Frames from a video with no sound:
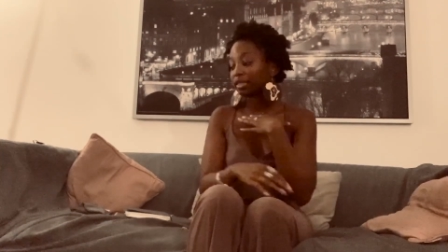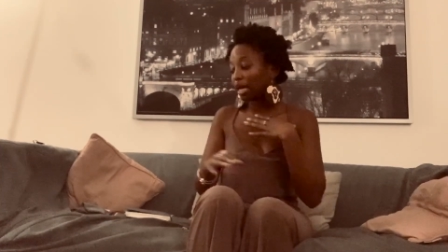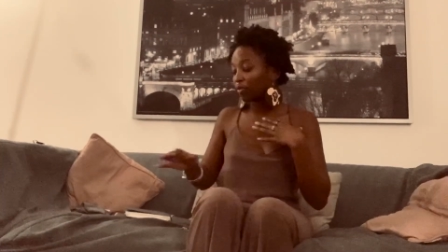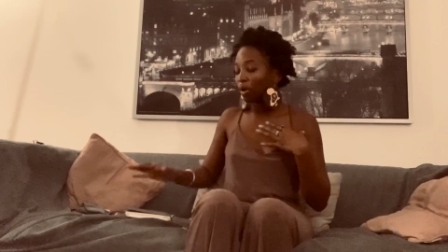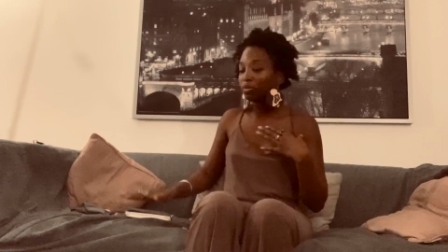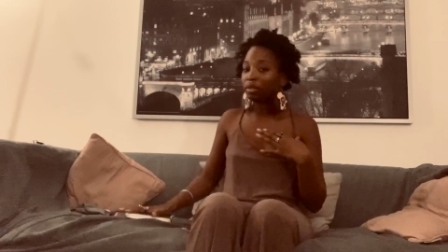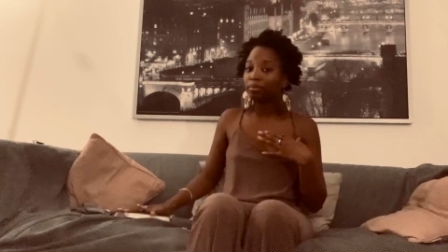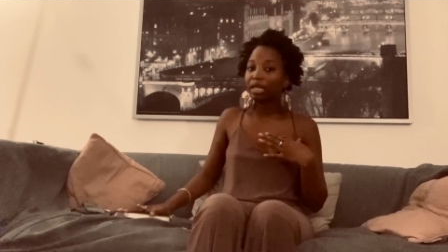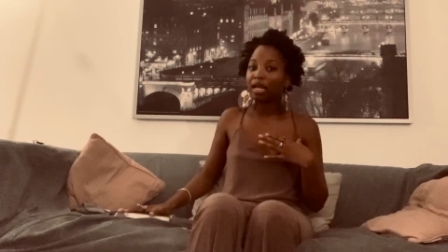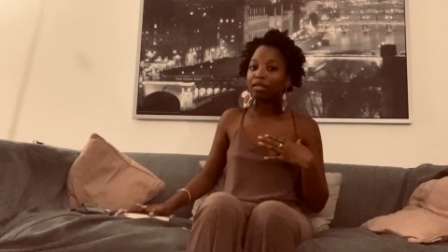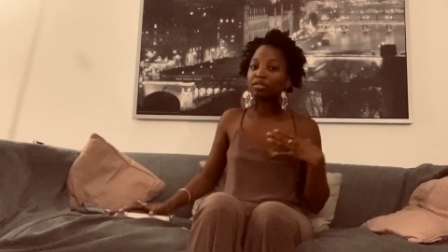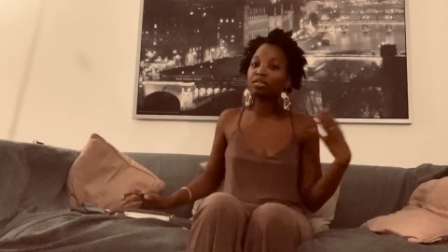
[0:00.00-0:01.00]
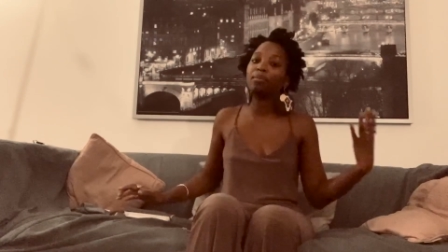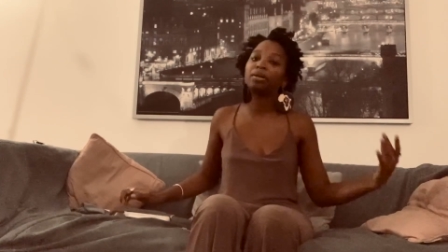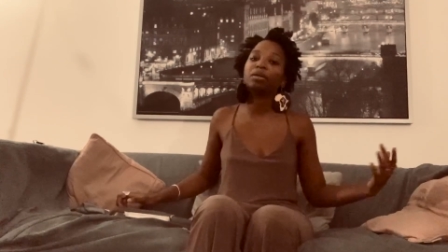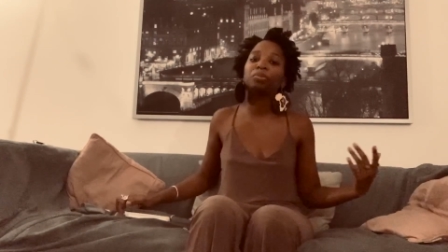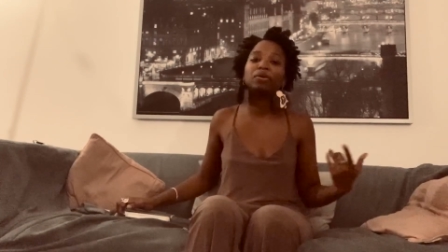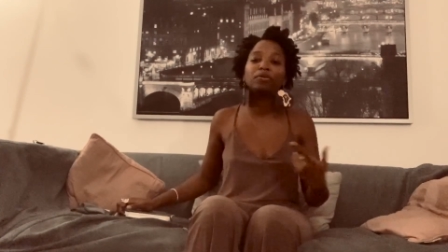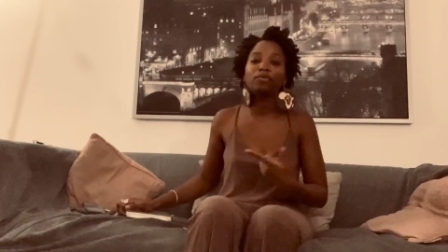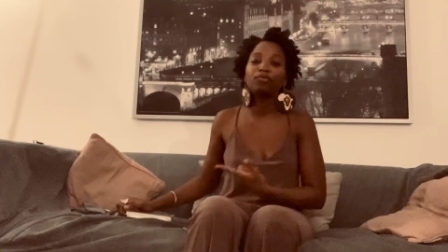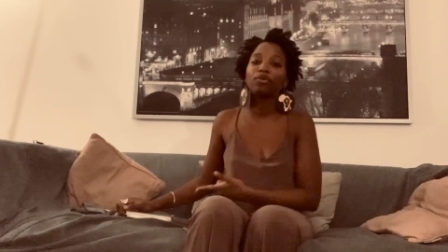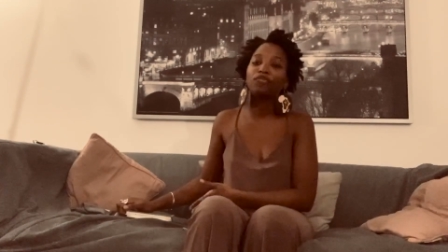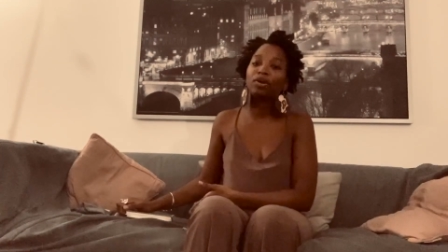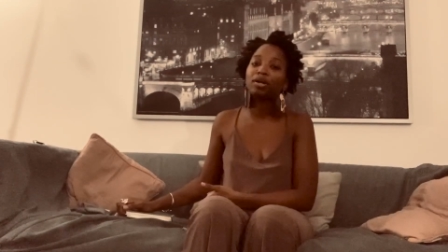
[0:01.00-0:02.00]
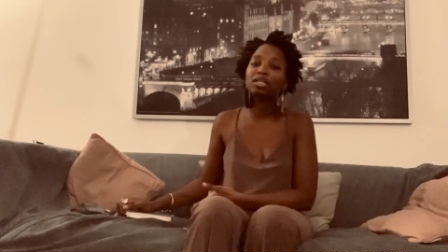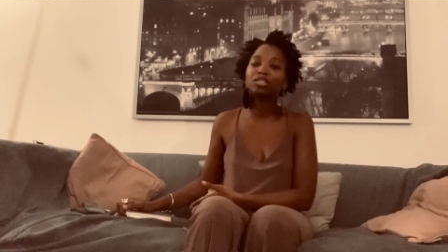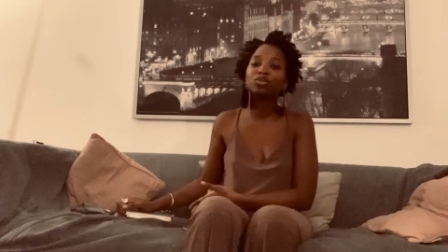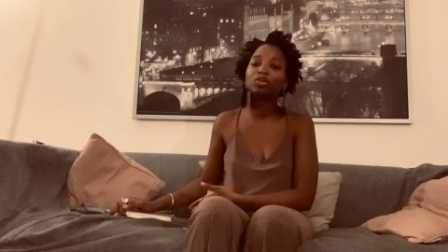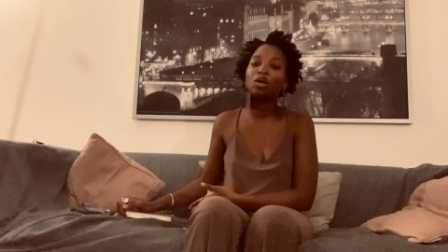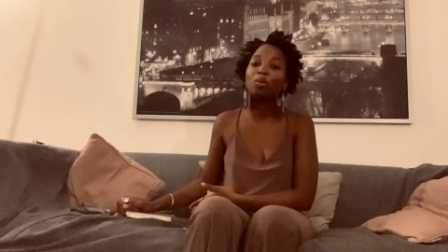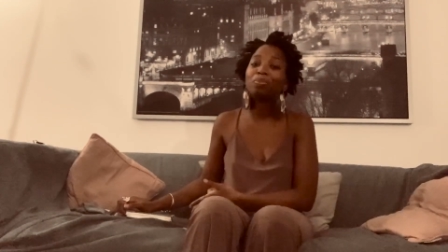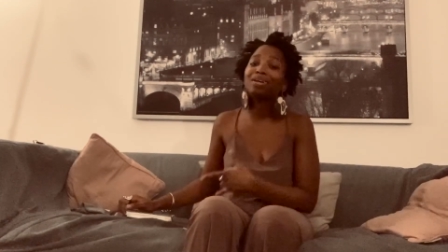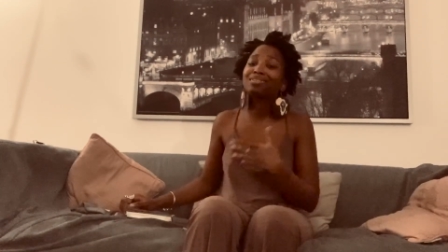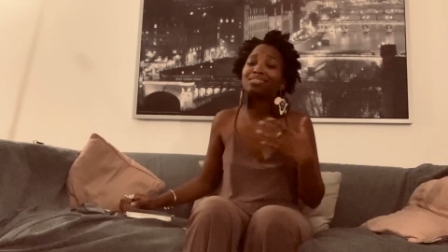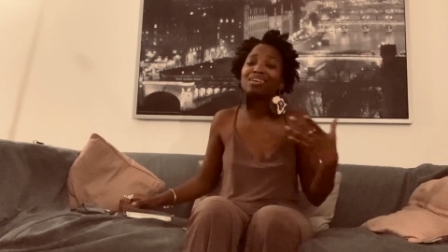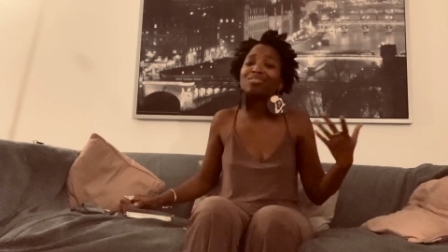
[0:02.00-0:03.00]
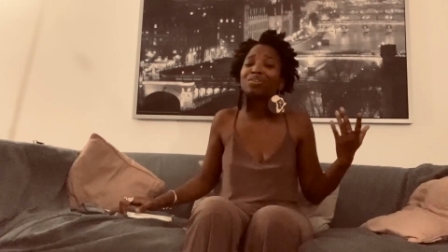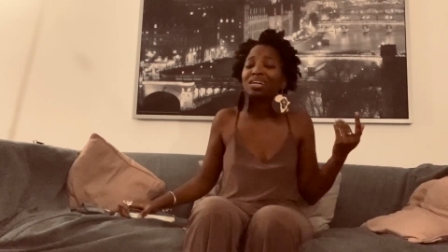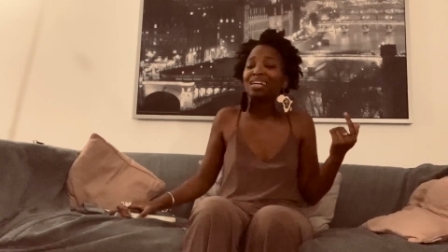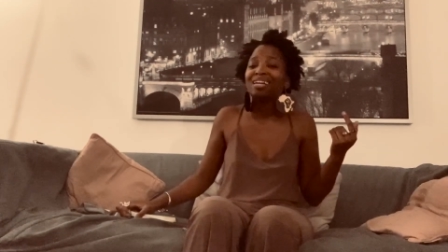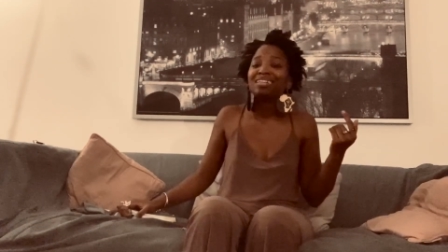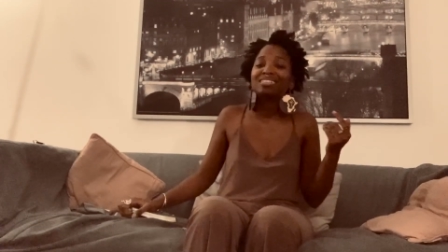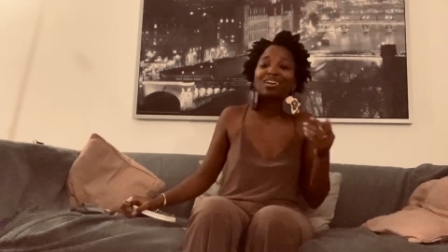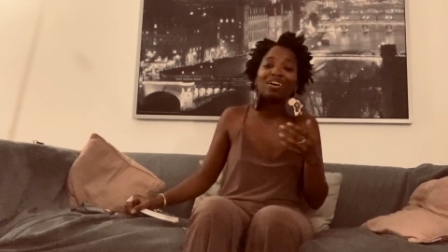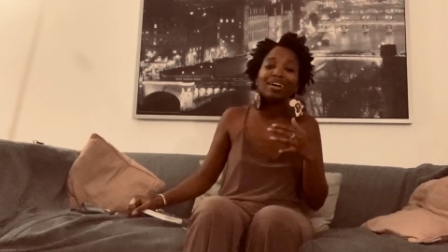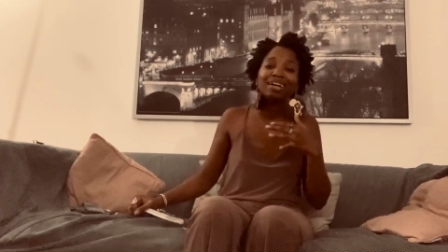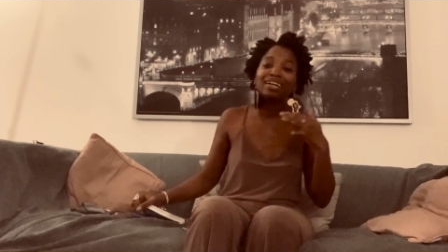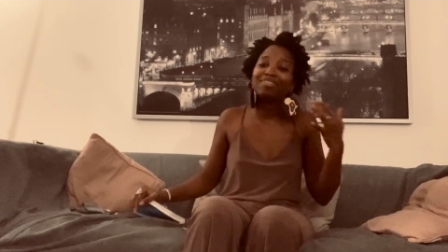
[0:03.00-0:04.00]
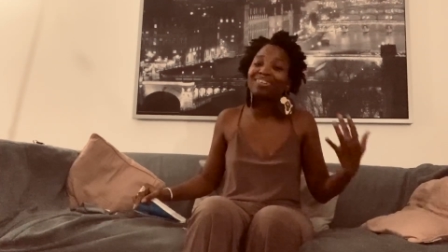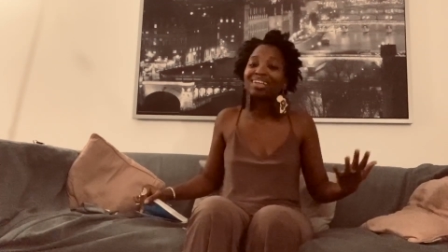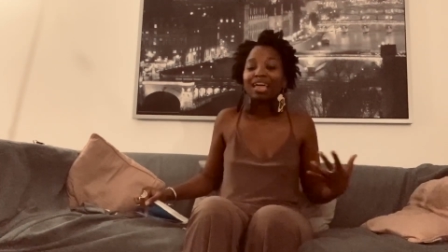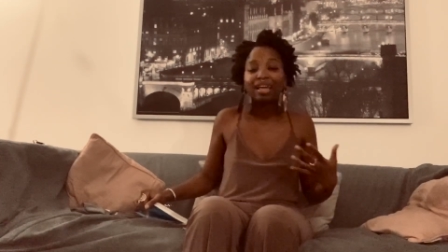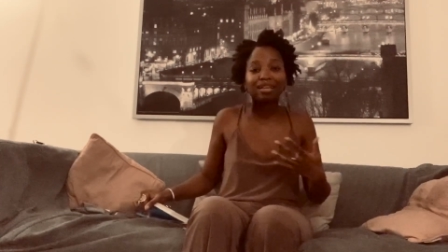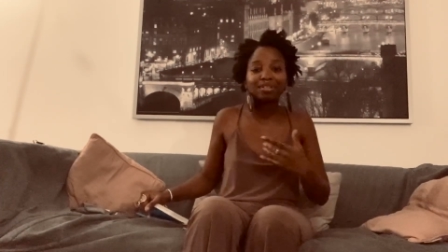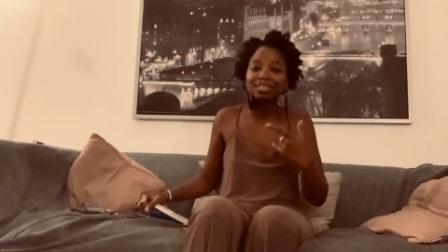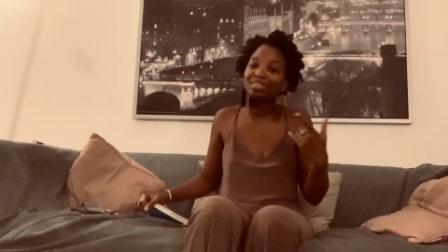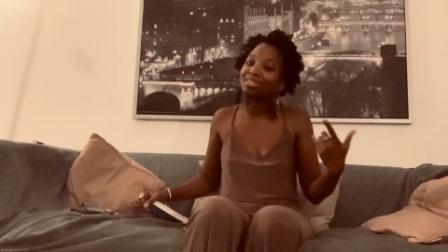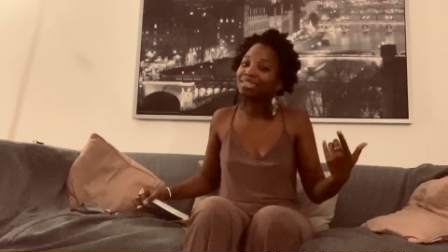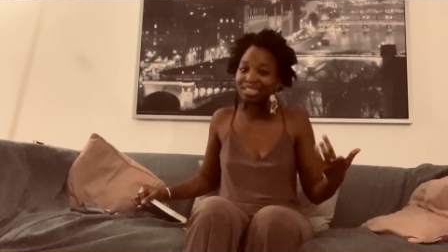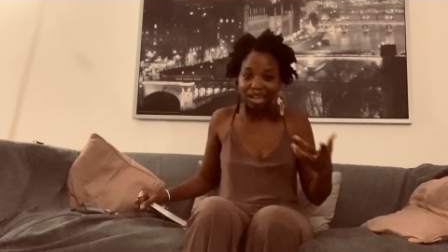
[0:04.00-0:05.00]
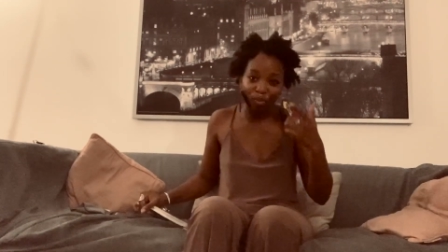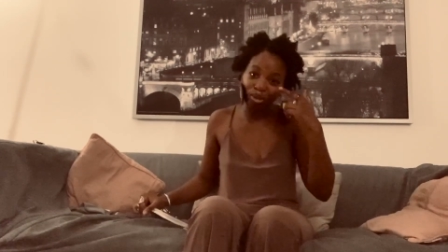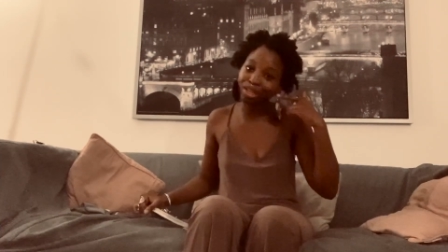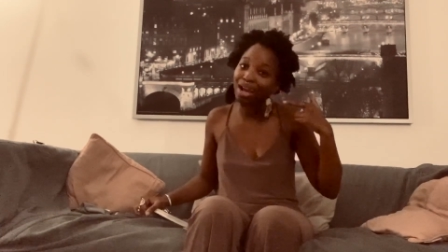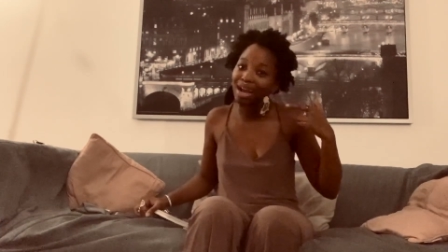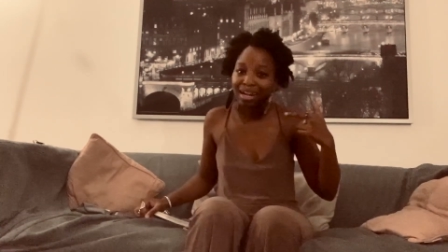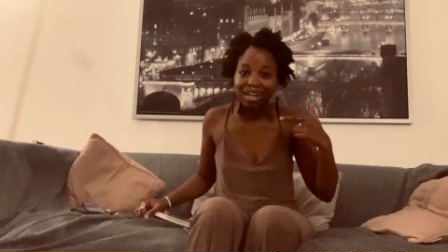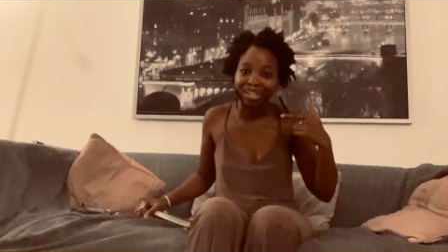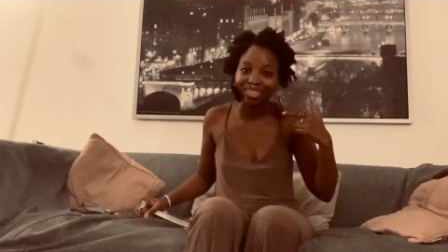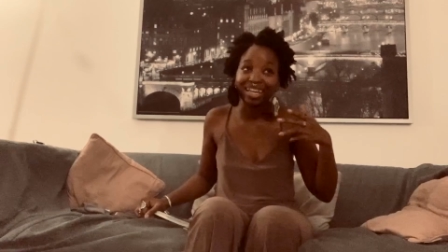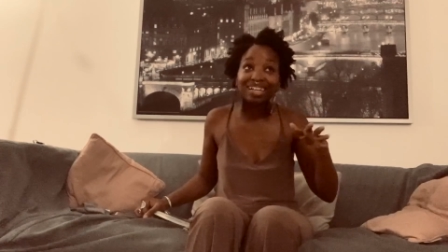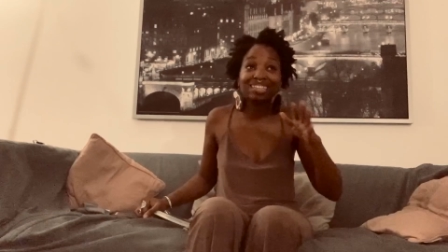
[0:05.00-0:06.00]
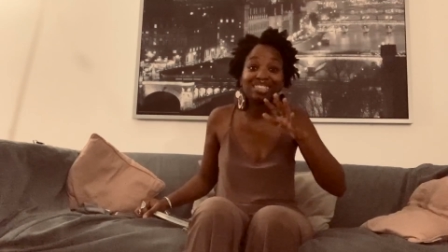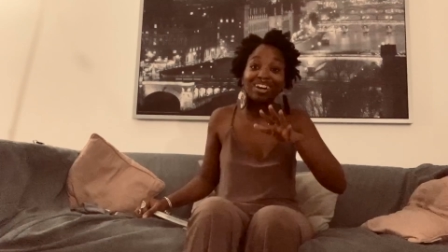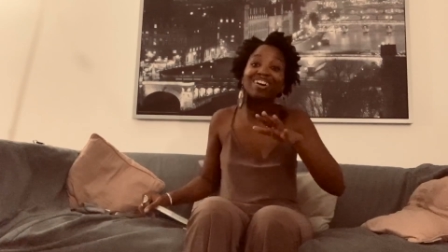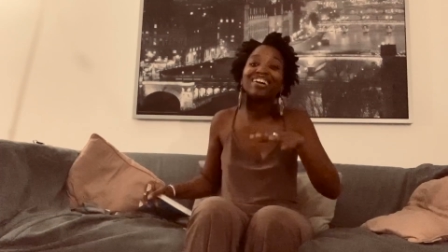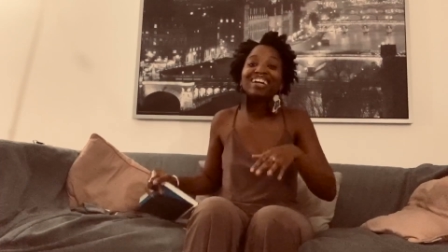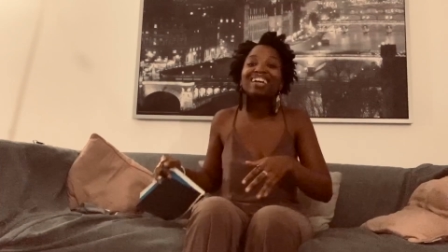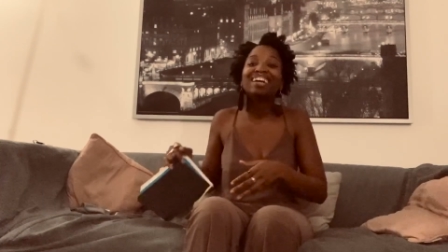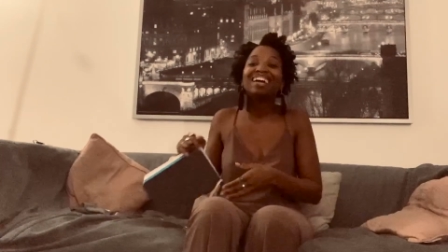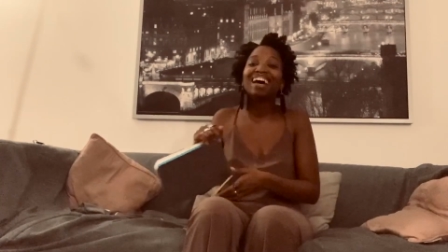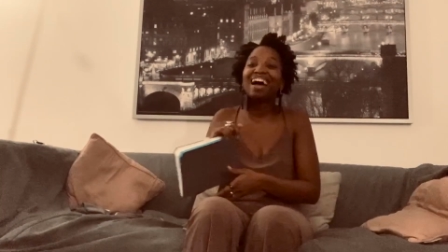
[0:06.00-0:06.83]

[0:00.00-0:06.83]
And I wrote them down, so I'm gonna be referring to a notebook, so sorry if you're like, sis, I want the eye contact, sorry.